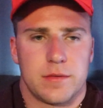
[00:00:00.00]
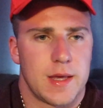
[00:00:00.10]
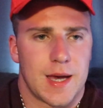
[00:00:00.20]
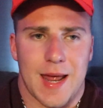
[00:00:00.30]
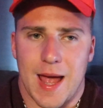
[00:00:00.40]

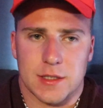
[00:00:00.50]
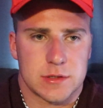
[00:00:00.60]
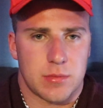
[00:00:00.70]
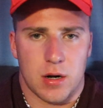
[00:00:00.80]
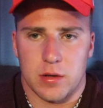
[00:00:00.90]
They got to act
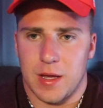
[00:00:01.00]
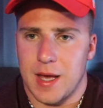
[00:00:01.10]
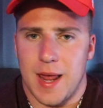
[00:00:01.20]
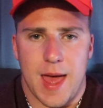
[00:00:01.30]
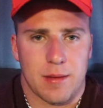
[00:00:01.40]
smarter. They
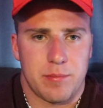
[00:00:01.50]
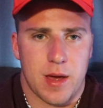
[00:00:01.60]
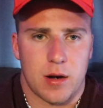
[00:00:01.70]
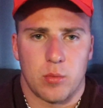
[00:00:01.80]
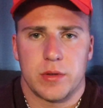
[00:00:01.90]
got to act
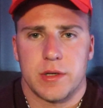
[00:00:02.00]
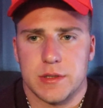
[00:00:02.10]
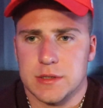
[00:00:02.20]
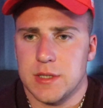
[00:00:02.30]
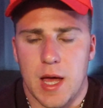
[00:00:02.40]
better when they're
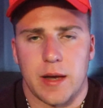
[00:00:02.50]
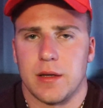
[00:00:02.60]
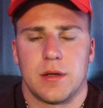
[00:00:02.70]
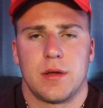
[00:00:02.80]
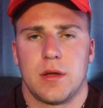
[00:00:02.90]
just
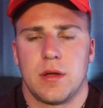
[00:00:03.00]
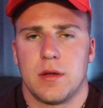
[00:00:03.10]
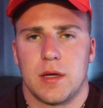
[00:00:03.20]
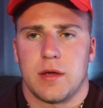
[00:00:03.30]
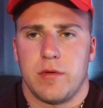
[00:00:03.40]
not.
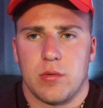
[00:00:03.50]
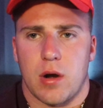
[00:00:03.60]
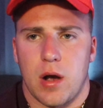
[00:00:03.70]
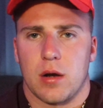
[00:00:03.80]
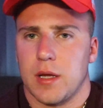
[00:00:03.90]
Like if you
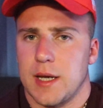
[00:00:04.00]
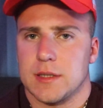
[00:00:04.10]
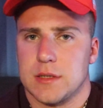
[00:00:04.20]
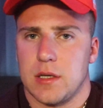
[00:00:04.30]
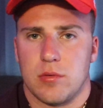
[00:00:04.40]
are, like
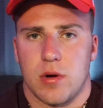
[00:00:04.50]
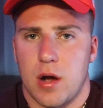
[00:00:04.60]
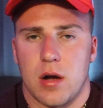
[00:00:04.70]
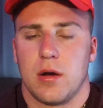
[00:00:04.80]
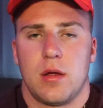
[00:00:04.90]
I said, you
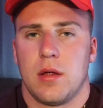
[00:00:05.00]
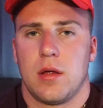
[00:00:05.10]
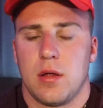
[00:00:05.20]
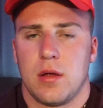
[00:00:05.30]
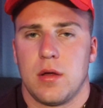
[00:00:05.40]
are.
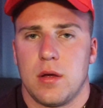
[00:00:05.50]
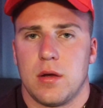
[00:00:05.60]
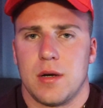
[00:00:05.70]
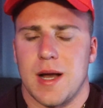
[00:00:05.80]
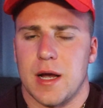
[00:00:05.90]

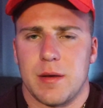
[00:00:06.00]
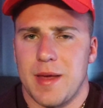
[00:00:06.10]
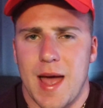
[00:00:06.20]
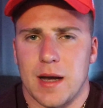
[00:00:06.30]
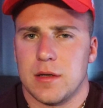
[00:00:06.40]
You're not going
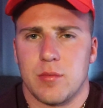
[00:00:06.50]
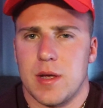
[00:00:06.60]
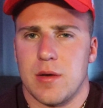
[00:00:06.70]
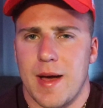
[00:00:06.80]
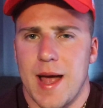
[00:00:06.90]
to be acting the
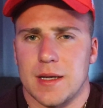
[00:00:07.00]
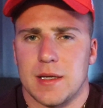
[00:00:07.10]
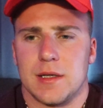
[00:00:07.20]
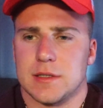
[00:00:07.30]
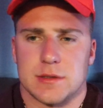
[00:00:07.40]
way you act
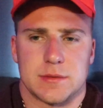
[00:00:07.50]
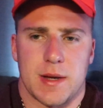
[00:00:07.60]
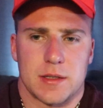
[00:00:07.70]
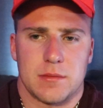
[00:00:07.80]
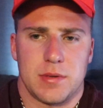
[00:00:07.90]
and
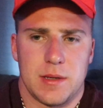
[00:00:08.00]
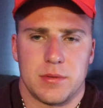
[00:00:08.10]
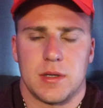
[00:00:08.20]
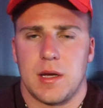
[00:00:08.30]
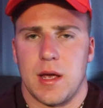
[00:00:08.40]
disrespecting
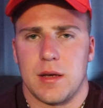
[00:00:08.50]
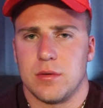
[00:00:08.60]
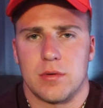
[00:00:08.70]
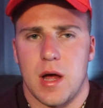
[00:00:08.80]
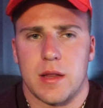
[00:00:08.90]
people and
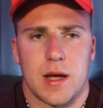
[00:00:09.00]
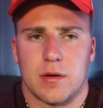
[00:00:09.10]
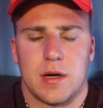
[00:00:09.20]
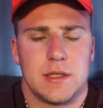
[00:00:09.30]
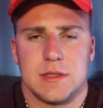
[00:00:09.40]
doing all
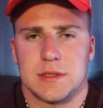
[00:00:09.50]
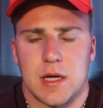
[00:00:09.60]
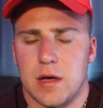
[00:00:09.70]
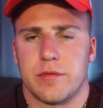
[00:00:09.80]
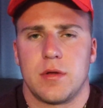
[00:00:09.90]
that crazy
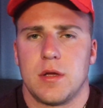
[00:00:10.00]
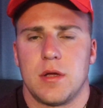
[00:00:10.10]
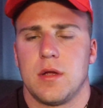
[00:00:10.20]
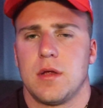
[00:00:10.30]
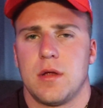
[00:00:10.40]
stuff.
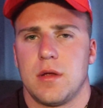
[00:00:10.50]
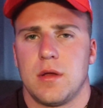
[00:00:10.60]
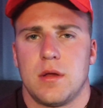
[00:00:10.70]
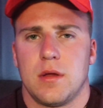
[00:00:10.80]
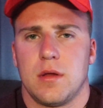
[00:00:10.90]

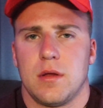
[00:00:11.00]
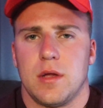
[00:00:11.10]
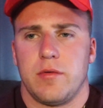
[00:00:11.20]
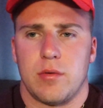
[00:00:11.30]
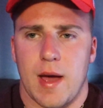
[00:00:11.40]

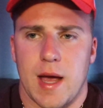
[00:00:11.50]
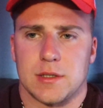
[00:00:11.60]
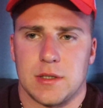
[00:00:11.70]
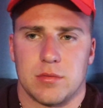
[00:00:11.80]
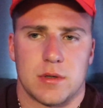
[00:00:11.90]
If you
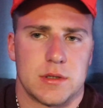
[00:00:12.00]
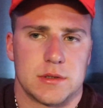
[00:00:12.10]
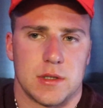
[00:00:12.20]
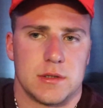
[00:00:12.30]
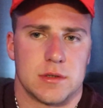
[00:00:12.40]
actually were
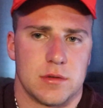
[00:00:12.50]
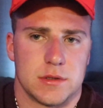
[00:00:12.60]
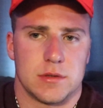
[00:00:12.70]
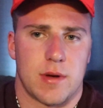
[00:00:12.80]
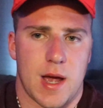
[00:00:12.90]
as good
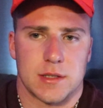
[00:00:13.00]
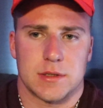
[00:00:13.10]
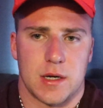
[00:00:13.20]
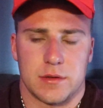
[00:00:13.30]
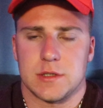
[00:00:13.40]
as you
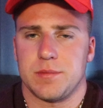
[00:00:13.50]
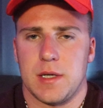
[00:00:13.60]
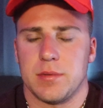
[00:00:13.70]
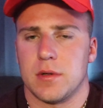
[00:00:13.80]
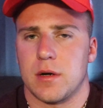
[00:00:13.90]
actually are, these
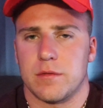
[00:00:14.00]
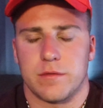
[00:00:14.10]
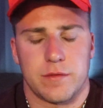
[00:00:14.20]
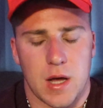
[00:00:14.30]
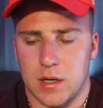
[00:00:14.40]
people are
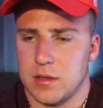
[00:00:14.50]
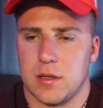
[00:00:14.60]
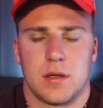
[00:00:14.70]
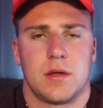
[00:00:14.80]
fucked.